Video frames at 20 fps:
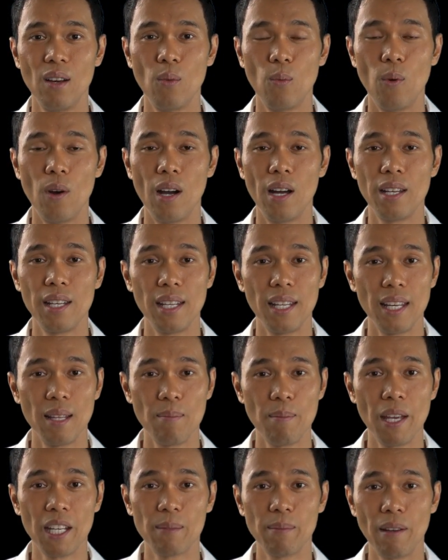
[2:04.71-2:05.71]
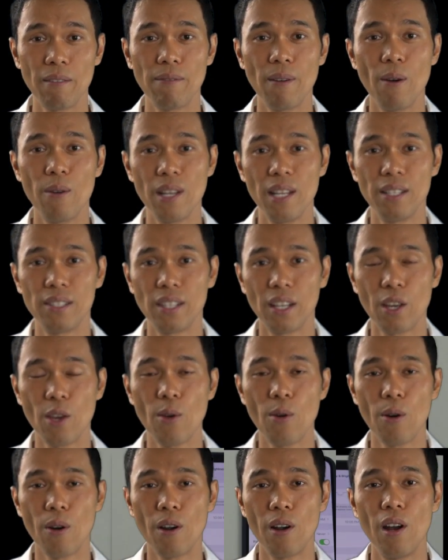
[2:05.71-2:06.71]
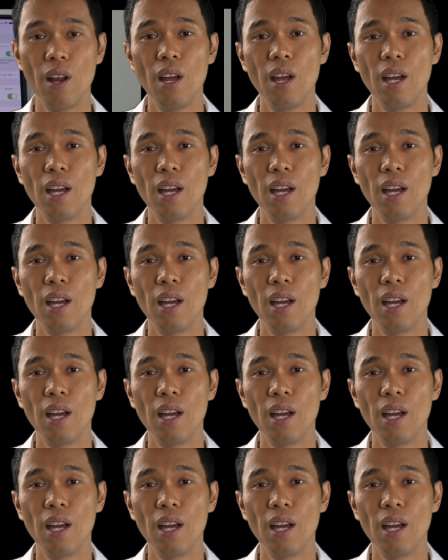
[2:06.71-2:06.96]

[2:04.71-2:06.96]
1, it makes my phone insecure,